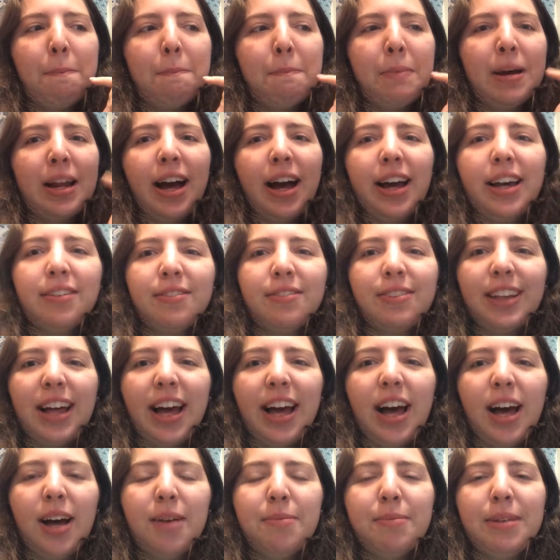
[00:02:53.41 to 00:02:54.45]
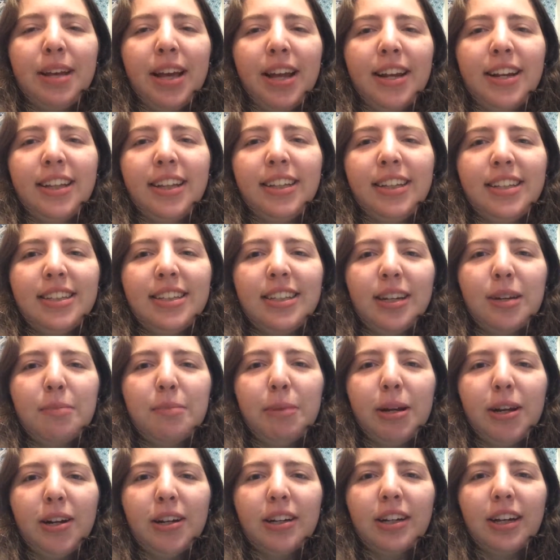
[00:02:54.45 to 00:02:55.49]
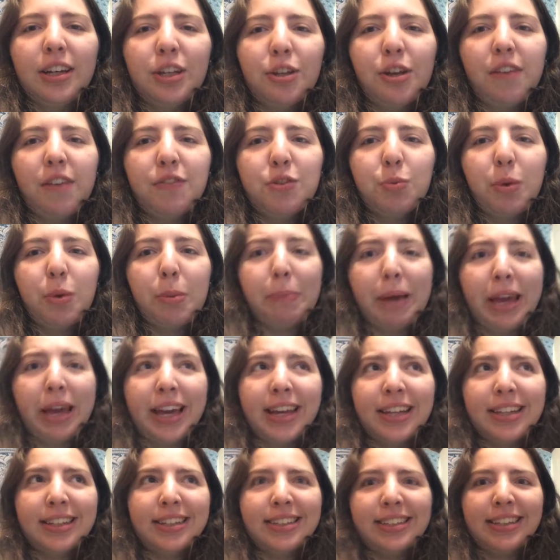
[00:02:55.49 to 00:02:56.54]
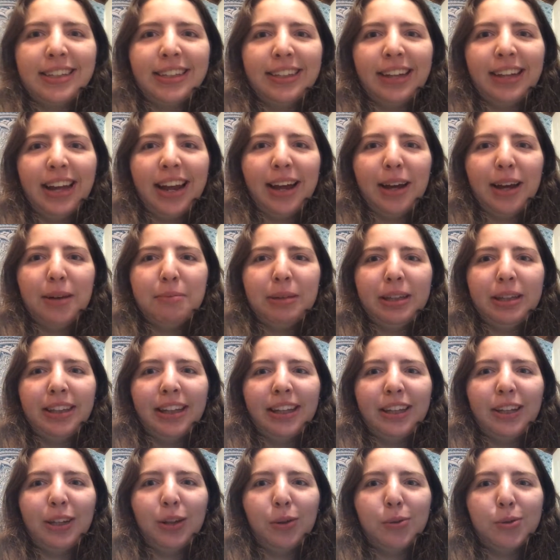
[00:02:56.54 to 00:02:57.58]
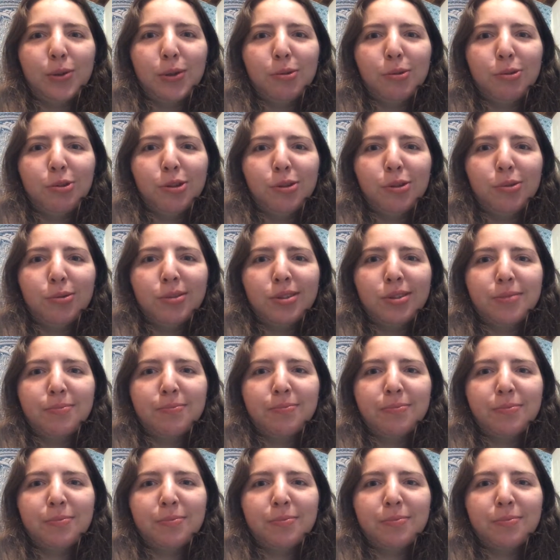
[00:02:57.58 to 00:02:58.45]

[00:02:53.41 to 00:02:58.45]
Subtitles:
But I have lab, and at least in America, you have to wear pants in lab and closed-toed shoes.